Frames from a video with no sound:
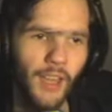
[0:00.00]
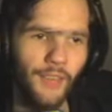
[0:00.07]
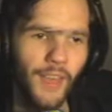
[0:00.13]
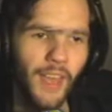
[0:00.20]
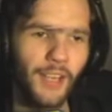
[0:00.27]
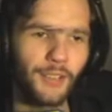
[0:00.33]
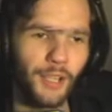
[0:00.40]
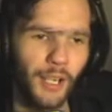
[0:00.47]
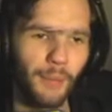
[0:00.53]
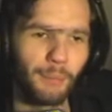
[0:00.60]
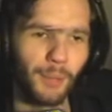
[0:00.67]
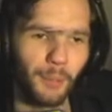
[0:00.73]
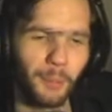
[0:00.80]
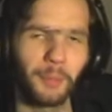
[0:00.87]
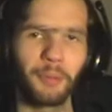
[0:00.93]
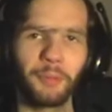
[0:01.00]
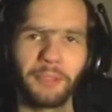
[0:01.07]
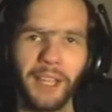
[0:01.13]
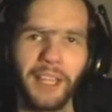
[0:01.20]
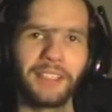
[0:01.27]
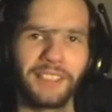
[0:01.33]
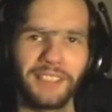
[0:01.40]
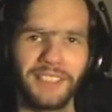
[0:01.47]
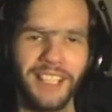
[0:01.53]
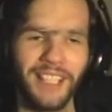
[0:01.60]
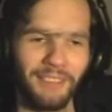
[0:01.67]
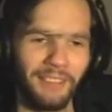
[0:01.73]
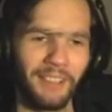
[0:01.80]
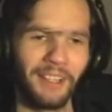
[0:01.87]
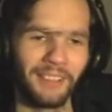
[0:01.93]
They're trying to block me from getting to the
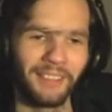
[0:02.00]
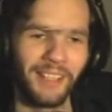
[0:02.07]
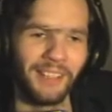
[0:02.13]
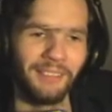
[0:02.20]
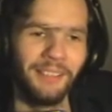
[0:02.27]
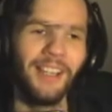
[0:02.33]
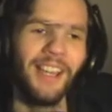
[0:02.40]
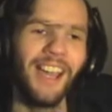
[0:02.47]
TV, aren't they?